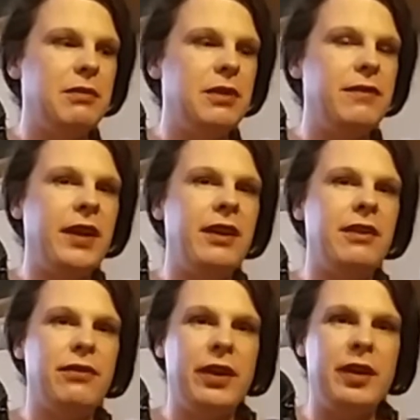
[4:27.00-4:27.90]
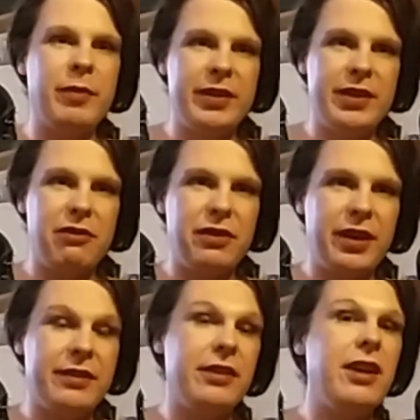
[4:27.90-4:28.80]
defend a friend and myself
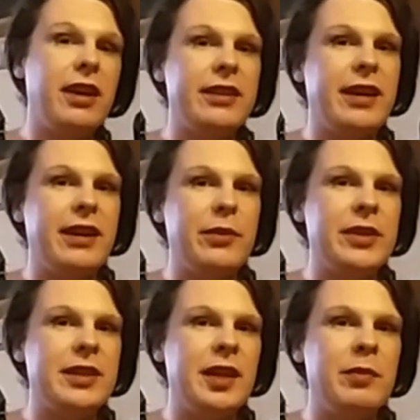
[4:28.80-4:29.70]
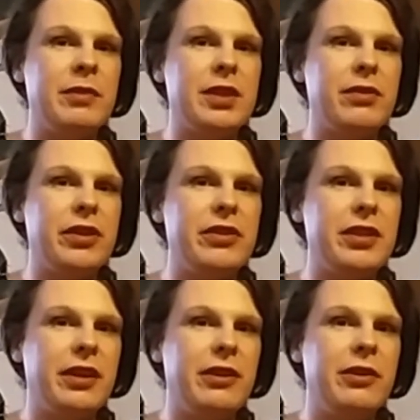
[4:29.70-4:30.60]
against a dog attack one time several years
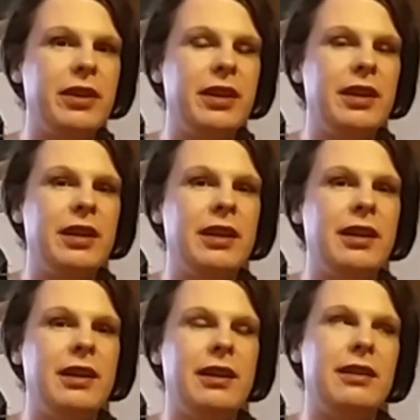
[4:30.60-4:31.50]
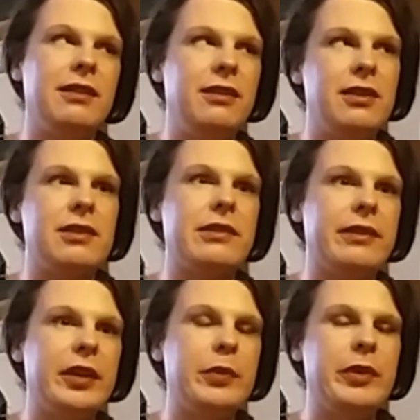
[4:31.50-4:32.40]
ago. Long
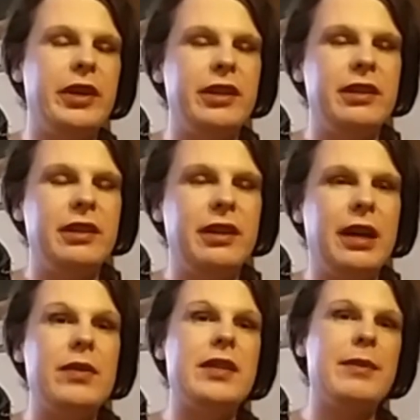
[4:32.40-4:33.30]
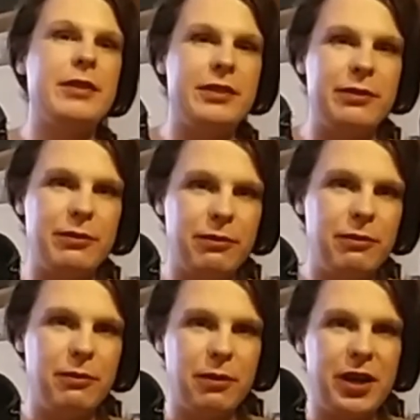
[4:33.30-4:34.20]
story, but I was able to
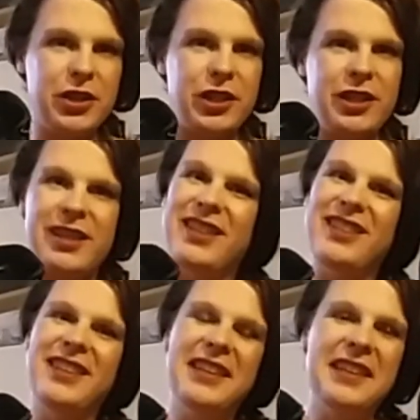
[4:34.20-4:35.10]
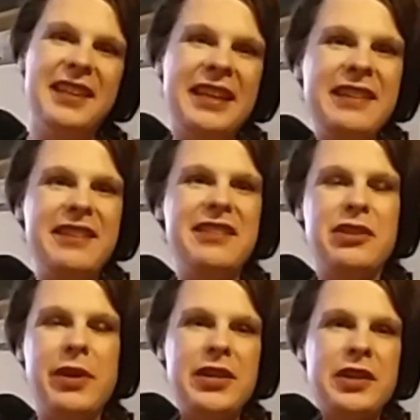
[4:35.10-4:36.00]
rush into the
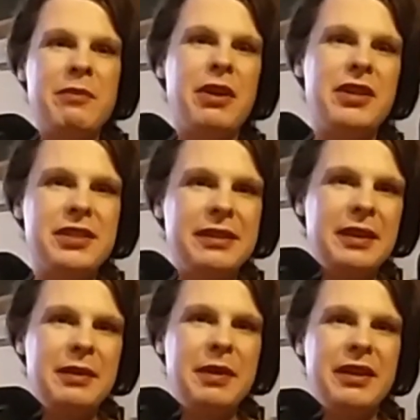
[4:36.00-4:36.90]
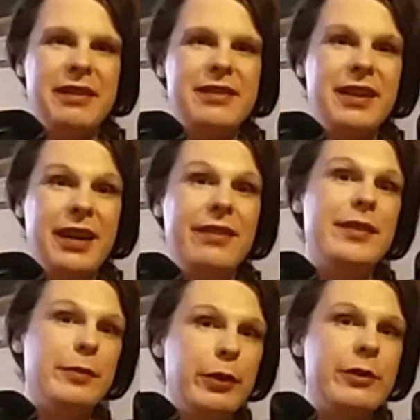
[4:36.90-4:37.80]
situation partially because I had
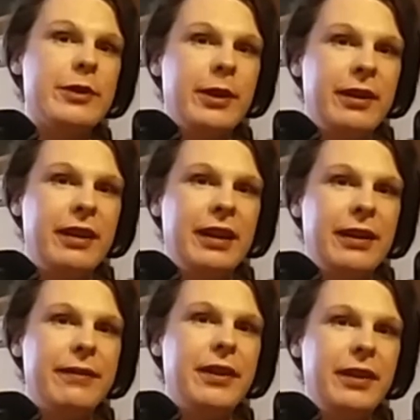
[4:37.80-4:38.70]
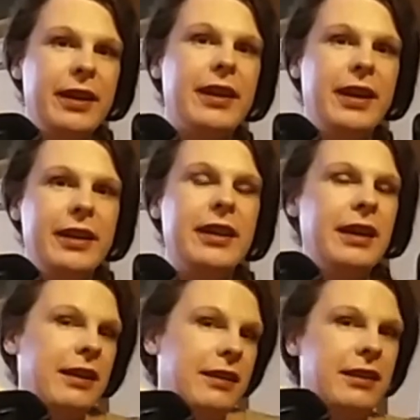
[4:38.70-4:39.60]
these boots on and I felt like I could,
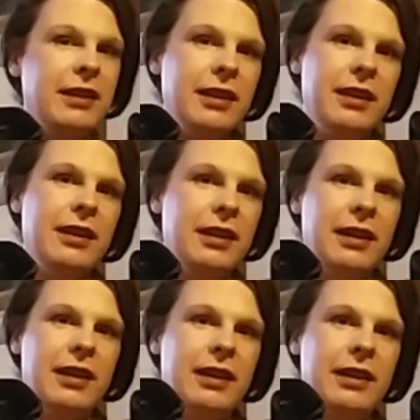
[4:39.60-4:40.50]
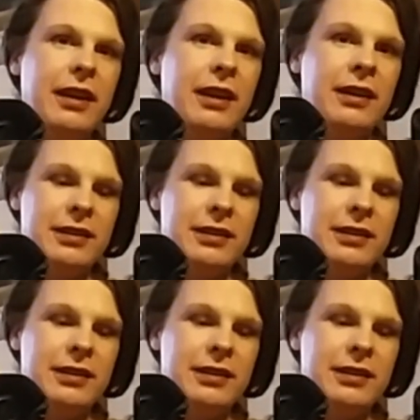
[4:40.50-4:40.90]
and yeah.